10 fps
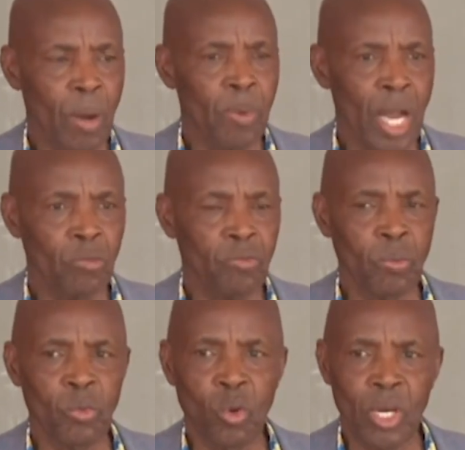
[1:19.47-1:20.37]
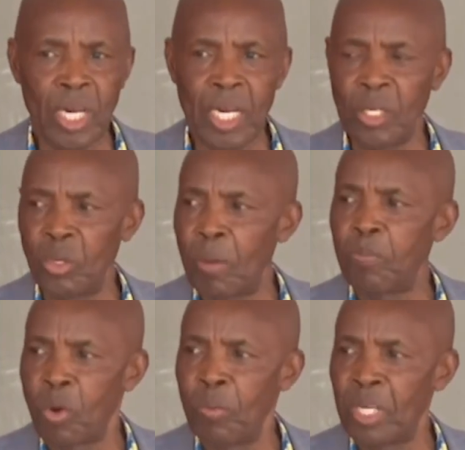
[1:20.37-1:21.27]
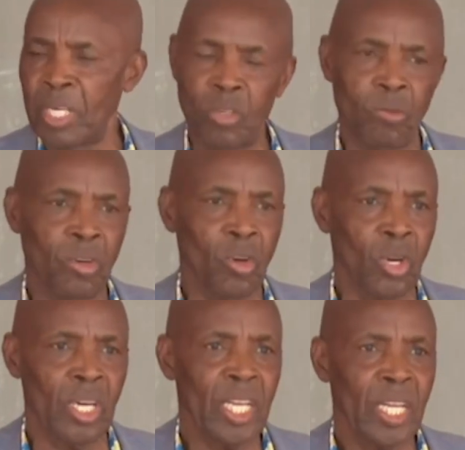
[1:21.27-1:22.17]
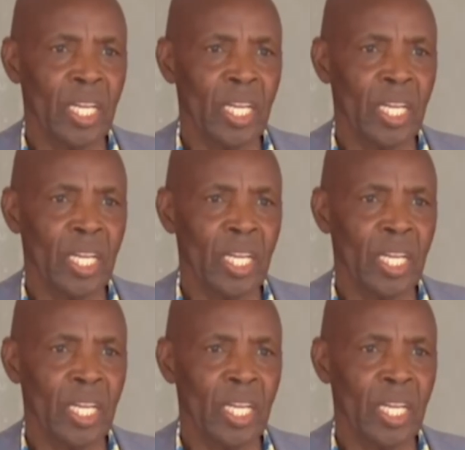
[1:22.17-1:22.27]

apart from to cling the promises of God